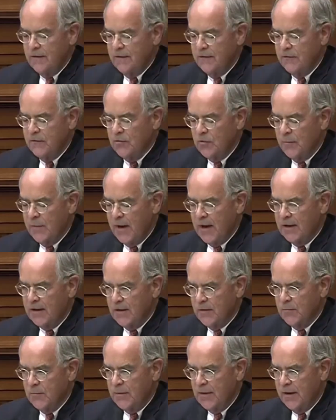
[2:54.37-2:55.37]
is your
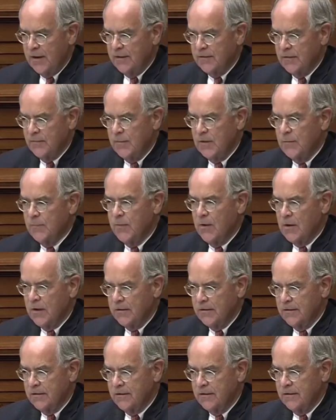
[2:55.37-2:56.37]
backup plan to be
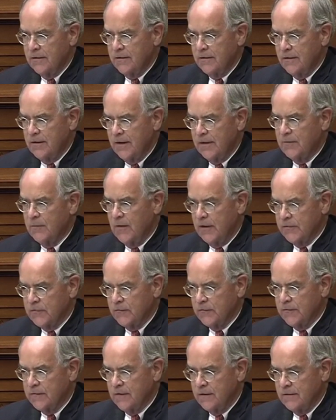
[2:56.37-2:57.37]
pardoned like
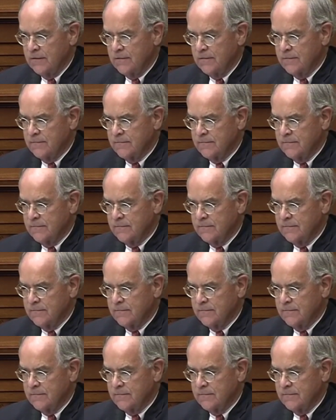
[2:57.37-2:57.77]
Roger Stone?